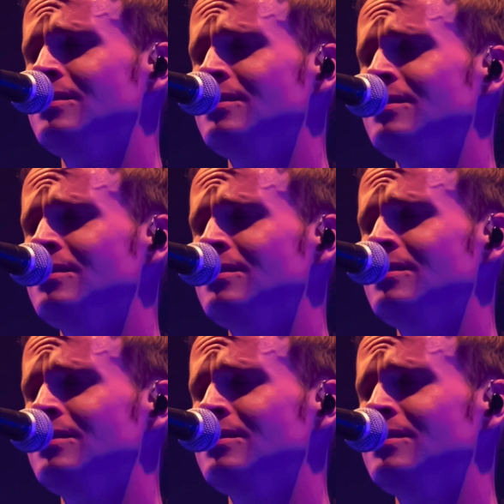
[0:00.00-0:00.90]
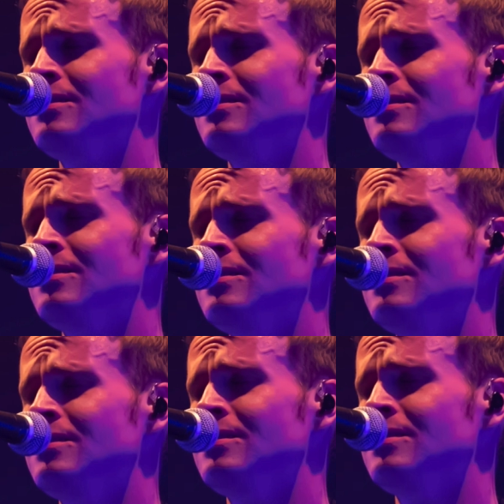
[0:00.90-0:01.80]

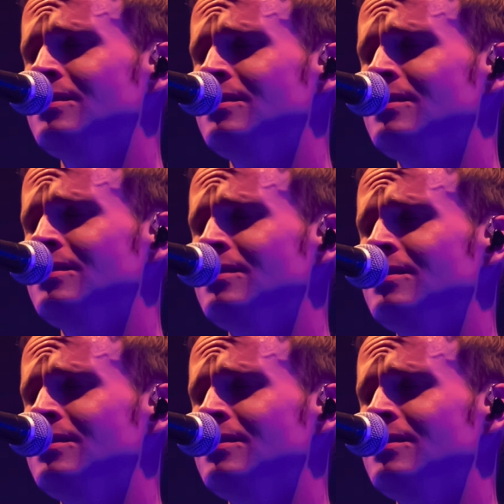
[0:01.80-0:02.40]
(silence)